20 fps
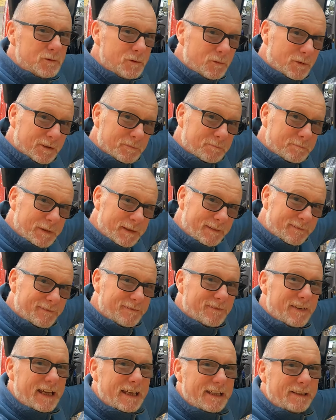nice big
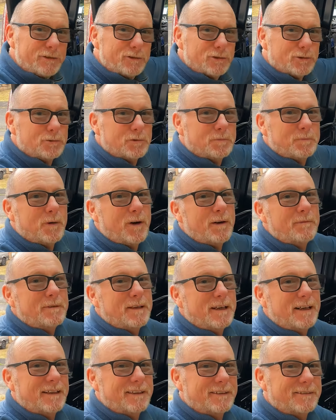fat exhaust pipe
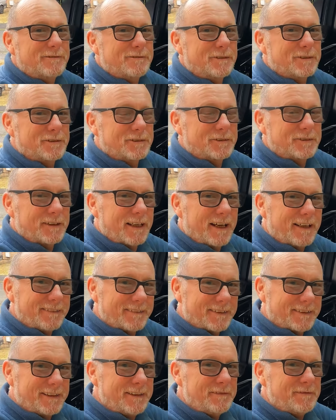going across the
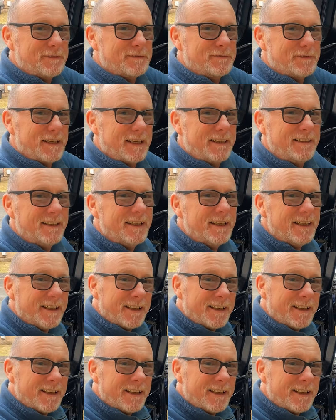underneath your van